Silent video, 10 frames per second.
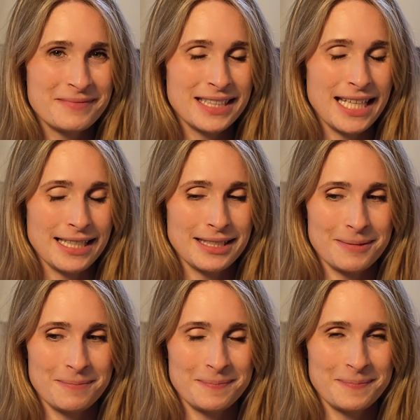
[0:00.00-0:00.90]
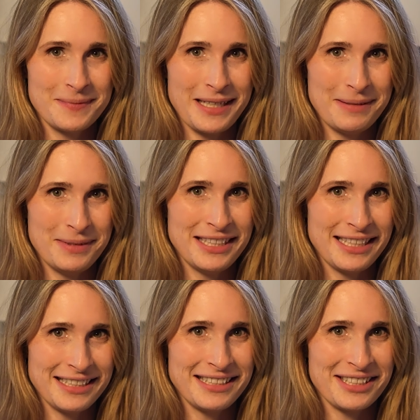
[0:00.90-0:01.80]
Yes, I'm
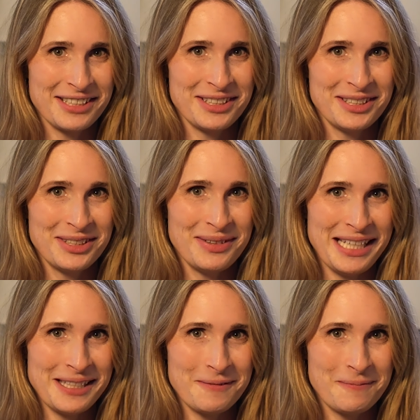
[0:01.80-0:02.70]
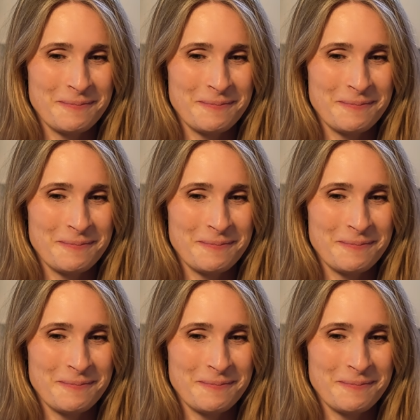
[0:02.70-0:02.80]
addicted to Curtain 3s.